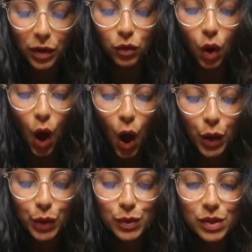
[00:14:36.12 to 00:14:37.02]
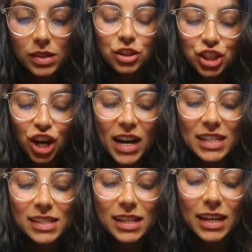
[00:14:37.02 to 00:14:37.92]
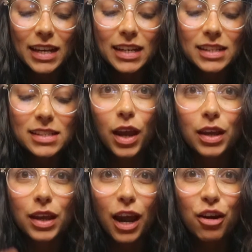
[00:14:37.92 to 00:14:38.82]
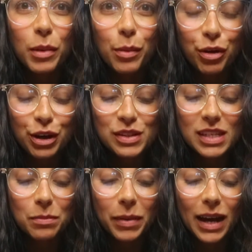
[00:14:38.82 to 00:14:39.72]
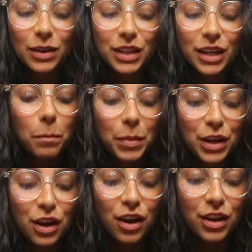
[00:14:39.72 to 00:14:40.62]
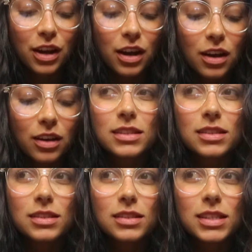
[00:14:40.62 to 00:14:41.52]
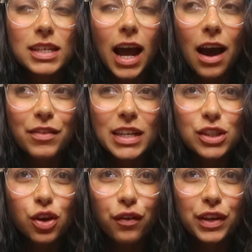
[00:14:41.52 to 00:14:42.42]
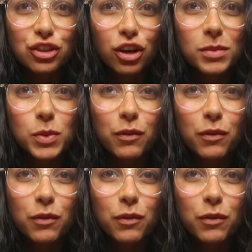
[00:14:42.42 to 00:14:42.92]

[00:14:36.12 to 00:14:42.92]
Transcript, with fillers: We've got oats, chai seeds, caramel protein powder, banana. Didn't have any toffee drops.